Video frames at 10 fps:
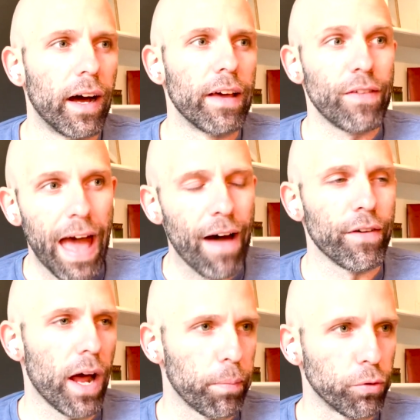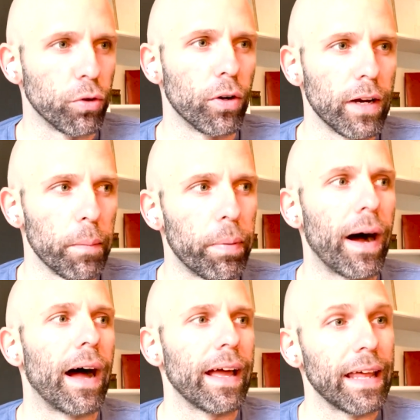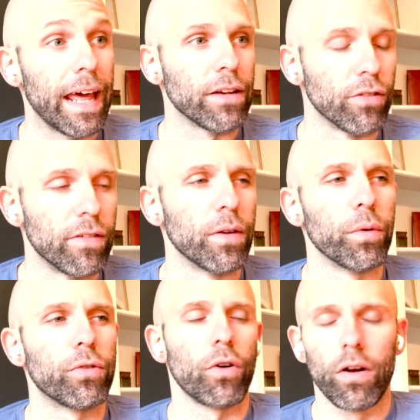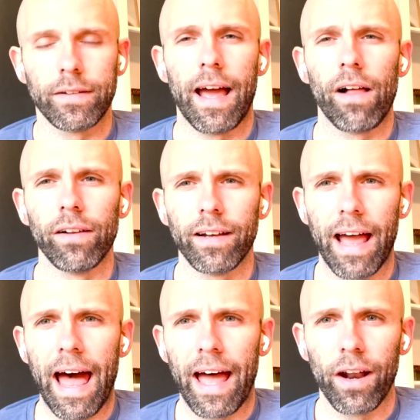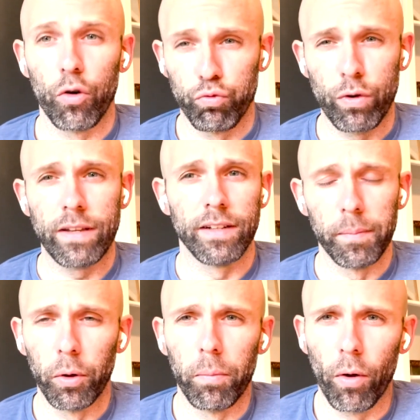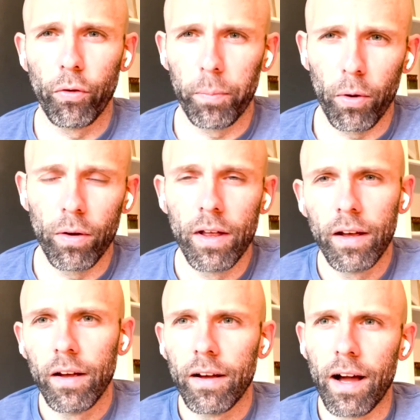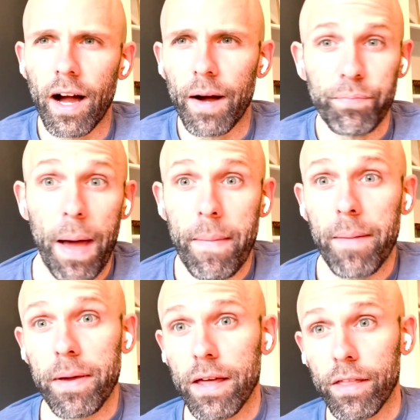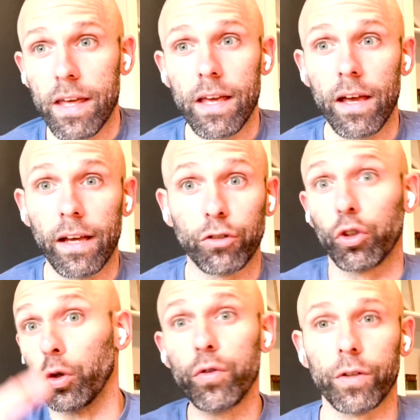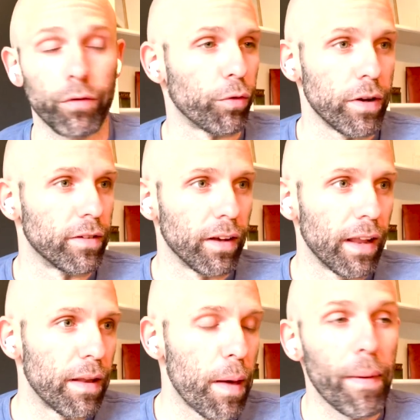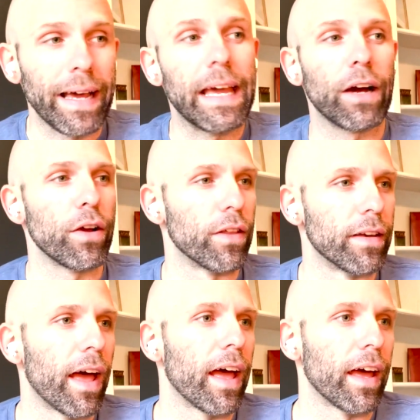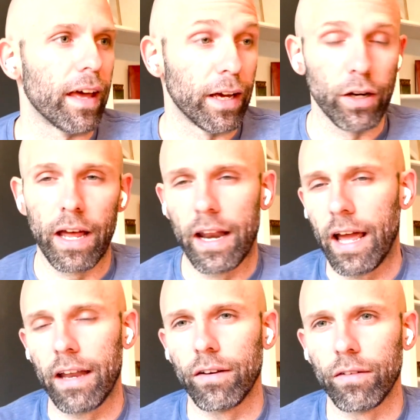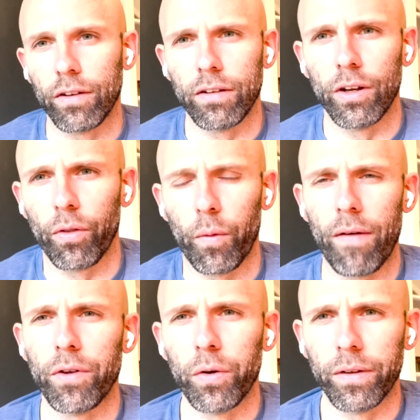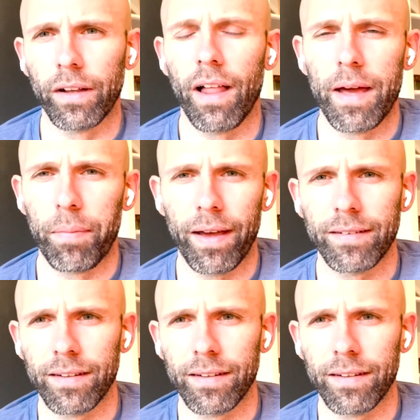if you have an opportunity to buy an agency with strong talent at a reasonable multiple, that may be the exclusive reason that might carry the day, and the revenue and the client base